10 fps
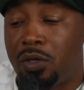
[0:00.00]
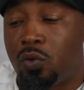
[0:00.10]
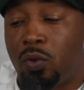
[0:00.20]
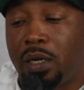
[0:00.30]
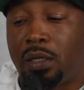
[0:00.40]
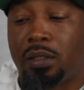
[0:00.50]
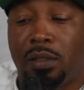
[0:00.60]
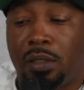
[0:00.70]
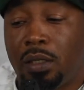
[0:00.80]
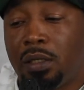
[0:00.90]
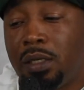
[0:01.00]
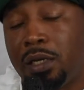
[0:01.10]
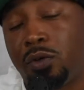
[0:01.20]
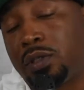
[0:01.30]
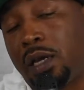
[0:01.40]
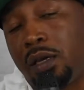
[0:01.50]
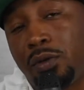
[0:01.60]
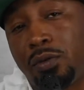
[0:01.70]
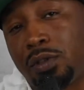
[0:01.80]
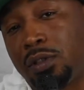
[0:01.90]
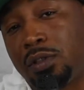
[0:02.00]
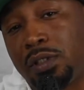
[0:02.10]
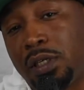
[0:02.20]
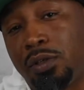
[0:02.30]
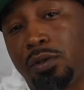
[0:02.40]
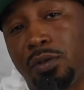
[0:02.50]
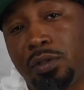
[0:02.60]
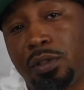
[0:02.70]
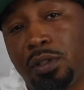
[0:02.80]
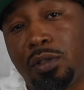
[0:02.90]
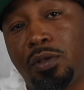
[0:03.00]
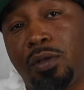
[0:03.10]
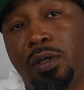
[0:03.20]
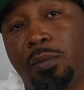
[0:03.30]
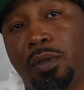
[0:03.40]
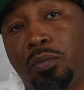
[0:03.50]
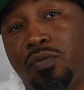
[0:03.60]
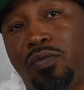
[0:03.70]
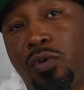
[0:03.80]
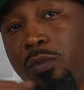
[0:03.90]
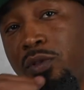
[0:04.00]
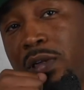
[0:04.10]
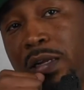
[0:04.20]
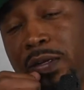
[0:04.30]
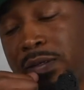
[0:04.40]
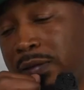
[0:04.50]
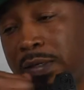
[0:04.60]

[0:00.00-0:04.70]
great entertainers and singers and what I mean, performers like